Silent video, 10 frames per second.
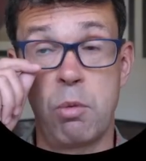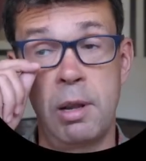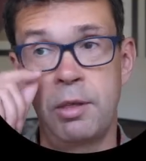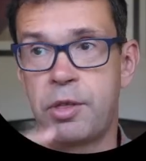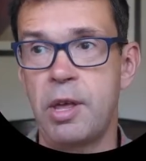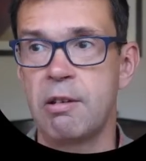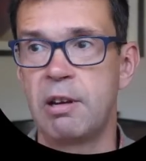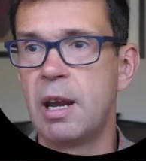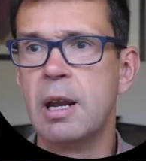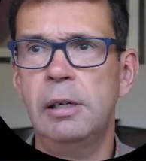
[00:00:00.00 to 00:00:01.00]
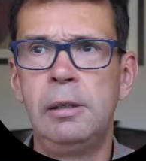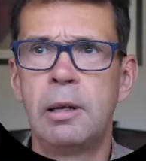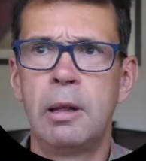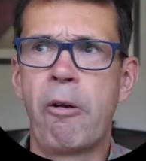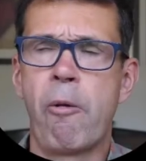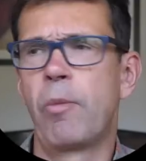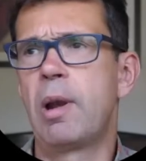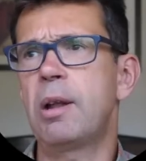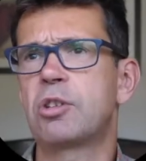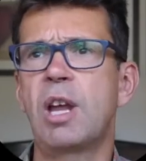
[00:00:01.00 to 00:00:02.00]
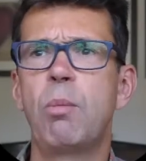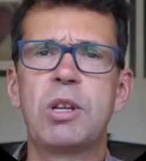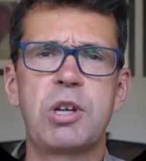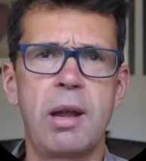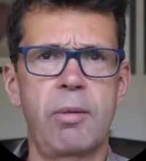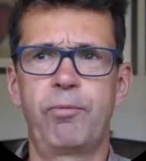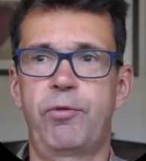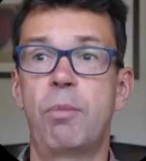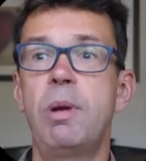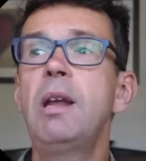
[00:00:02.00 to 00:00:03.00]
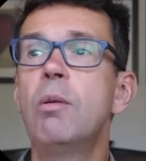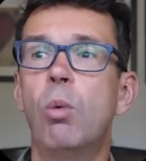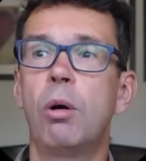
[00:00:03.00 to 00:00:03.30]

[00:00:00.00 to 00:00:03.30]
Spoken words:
Well, in theory, let's say we take, for me,